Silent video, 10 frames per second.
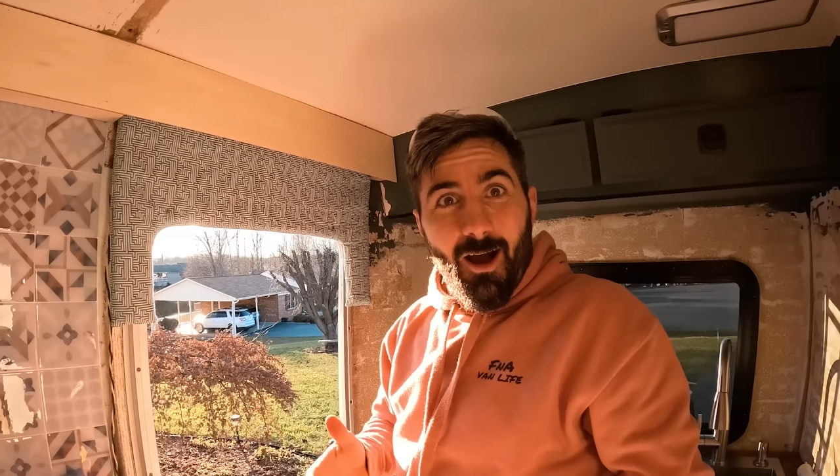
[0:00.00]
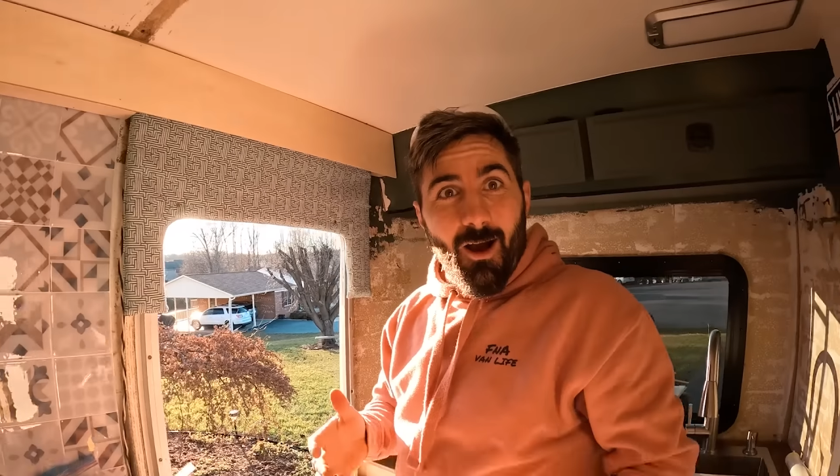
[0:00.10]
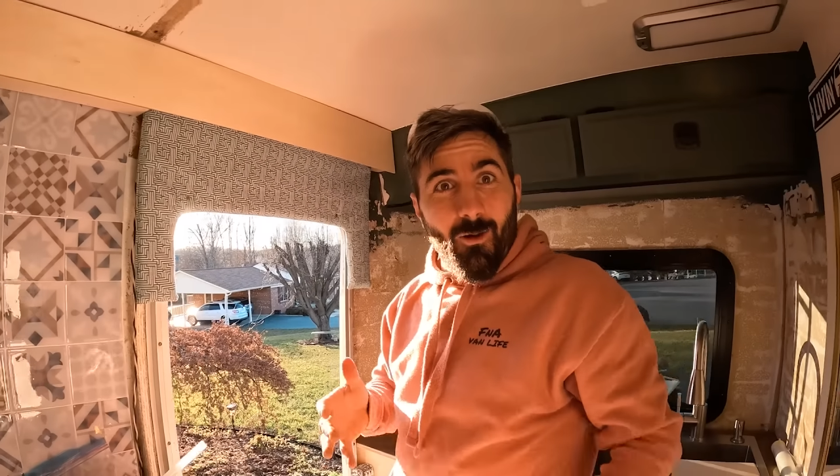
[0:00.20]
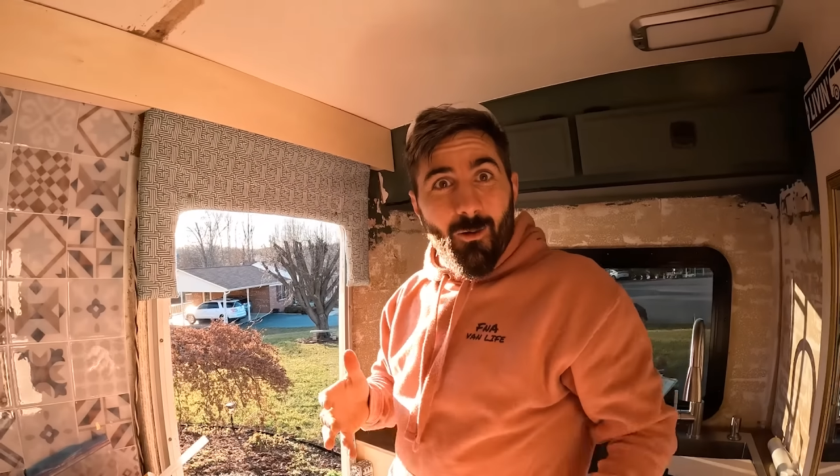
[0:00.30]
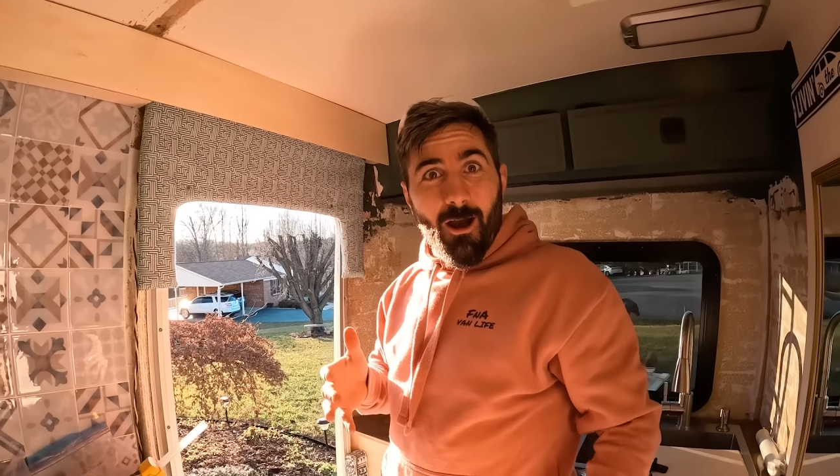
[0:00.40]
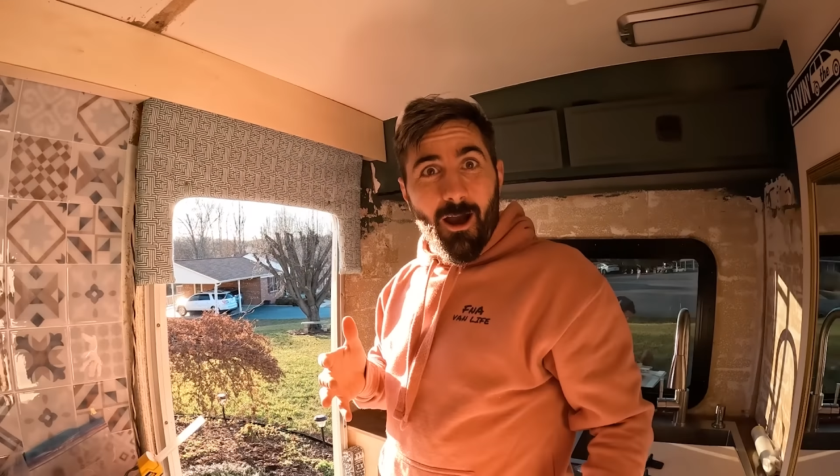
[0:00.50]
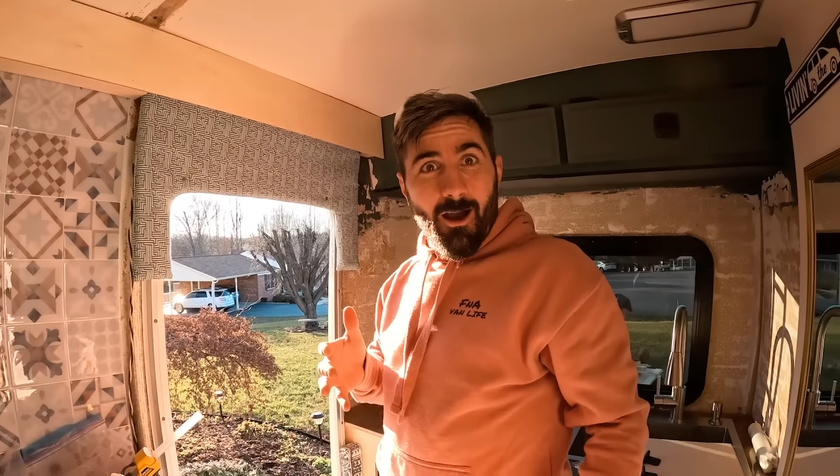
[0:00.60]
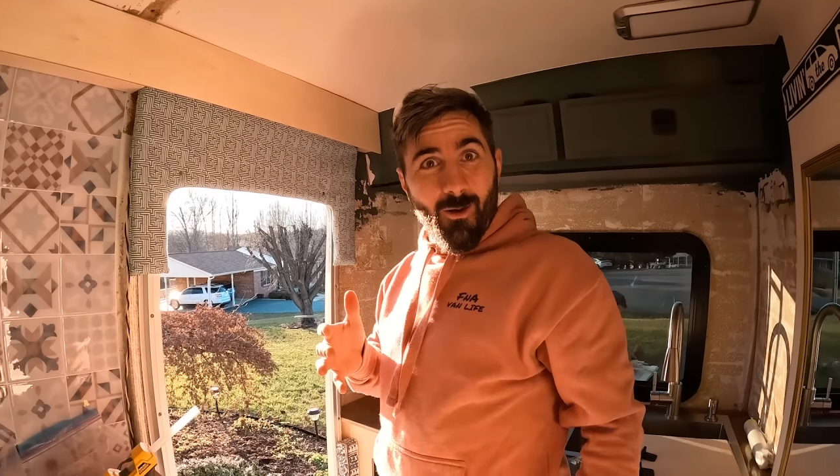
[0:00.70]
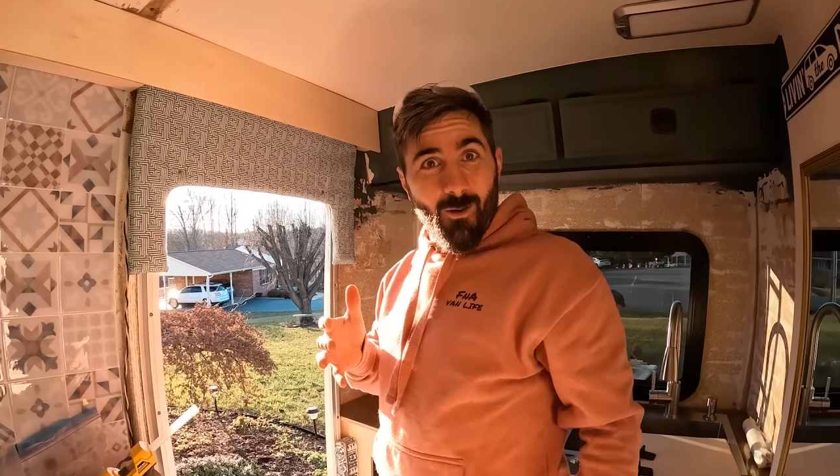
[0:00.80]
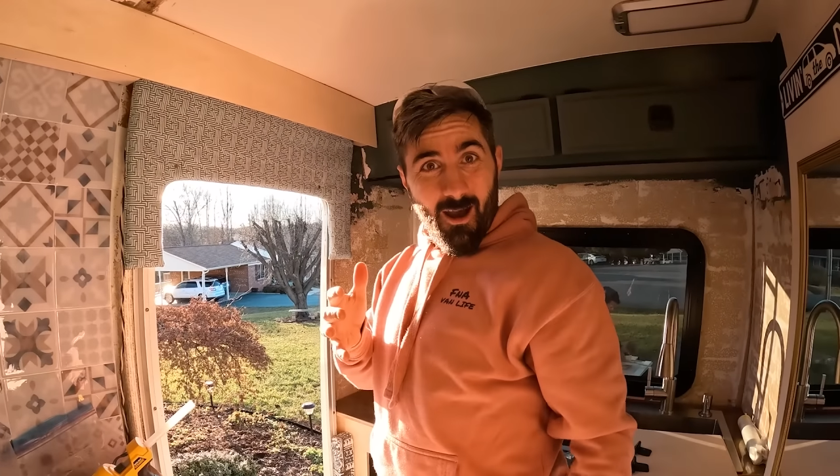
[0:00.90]
Oh,
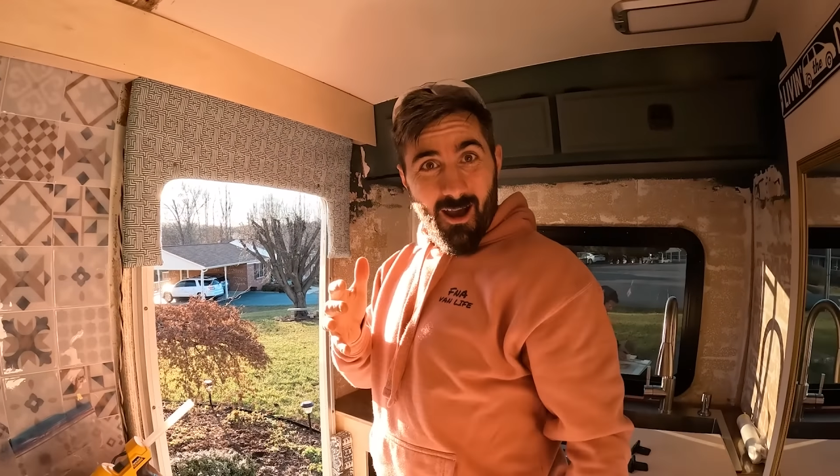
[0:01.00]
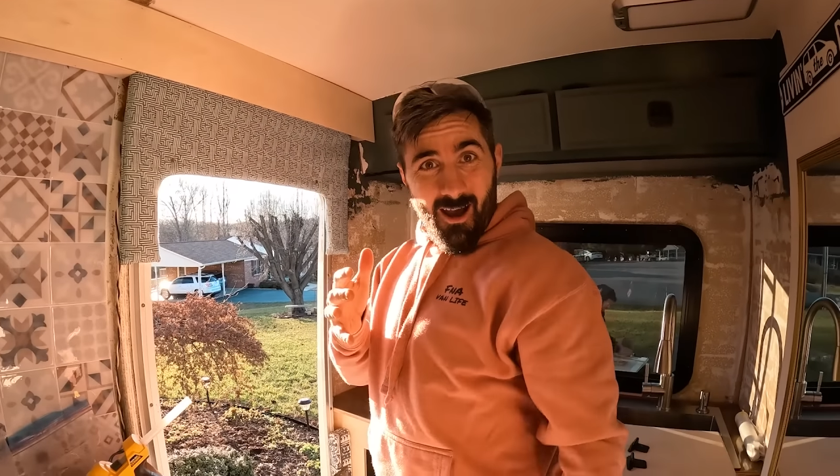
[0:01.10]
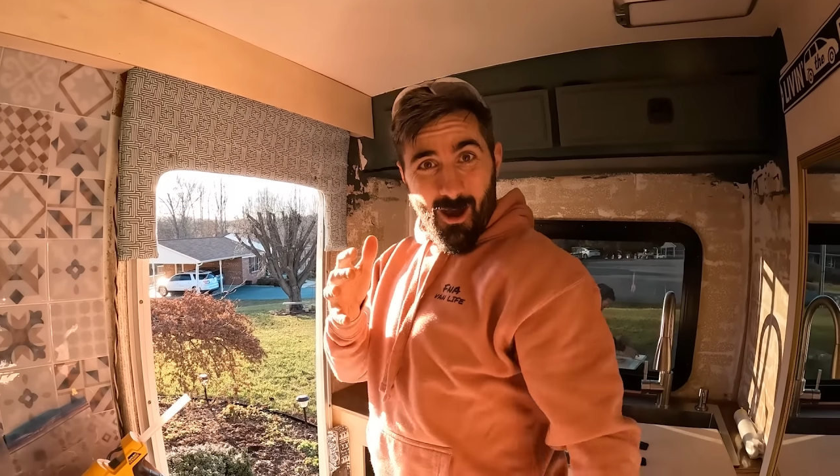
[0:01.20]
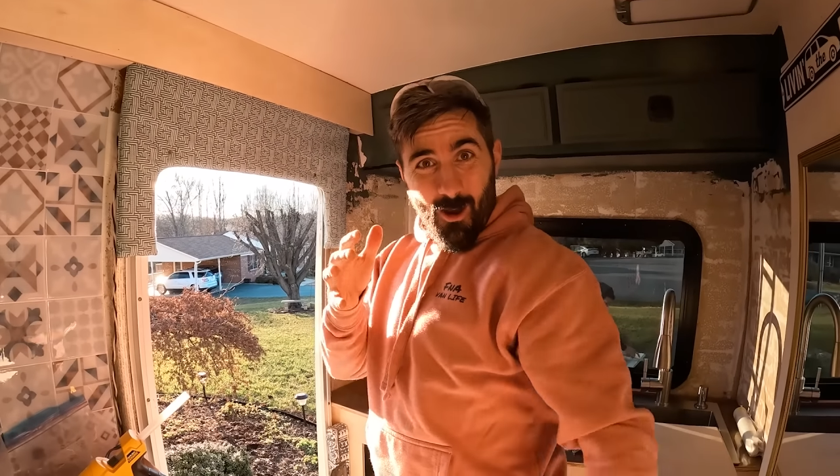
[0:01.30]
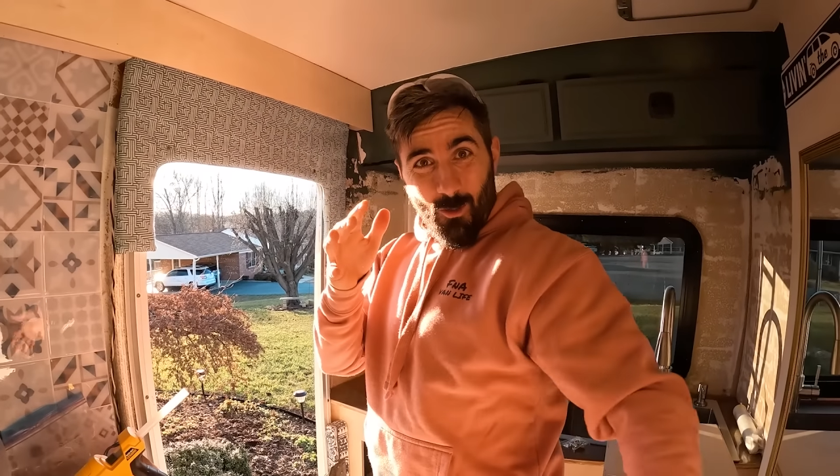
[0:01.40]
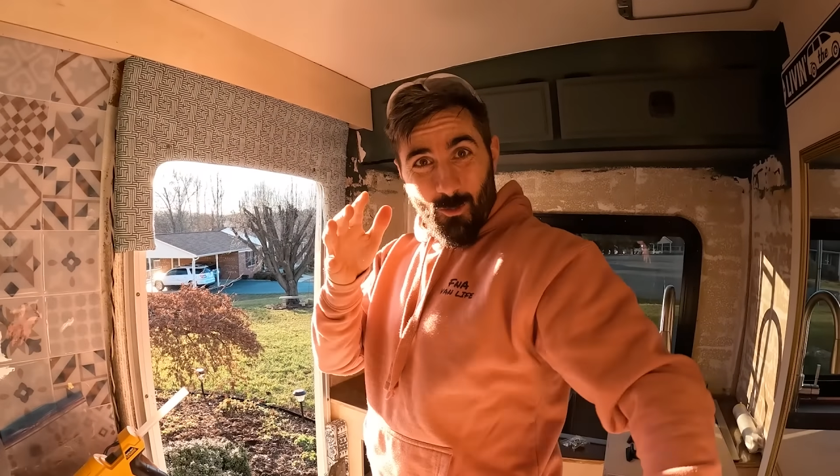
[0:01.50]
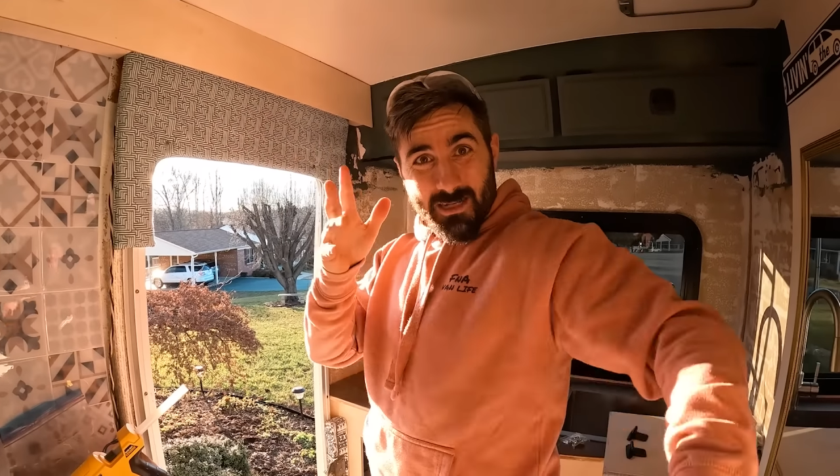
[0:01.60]
oh, oh,